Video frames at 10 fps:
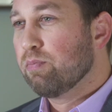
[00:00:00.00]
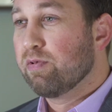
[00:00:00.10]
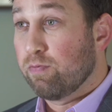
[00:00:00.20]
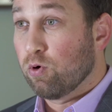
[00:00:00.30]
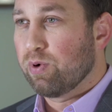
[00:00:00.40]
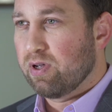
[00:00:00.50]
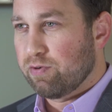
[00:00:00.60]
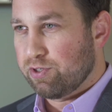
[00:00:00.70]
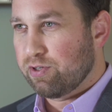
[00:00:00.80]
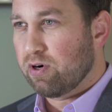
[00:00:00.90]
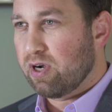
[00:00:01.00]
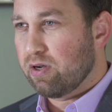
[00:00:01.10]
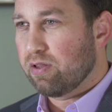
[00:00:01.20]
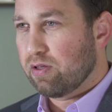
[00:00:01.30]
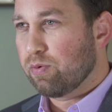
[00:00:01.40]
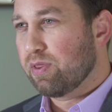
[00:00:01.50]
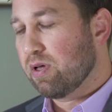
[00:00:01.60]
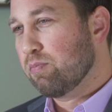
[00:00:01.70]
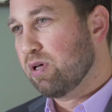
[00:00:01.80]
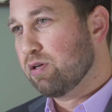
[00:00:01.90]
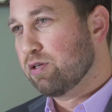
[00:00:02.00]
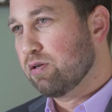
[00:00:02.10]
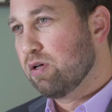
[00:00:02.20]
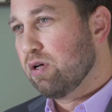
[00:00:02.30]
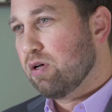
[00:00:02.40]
before we ever start anything with that patient.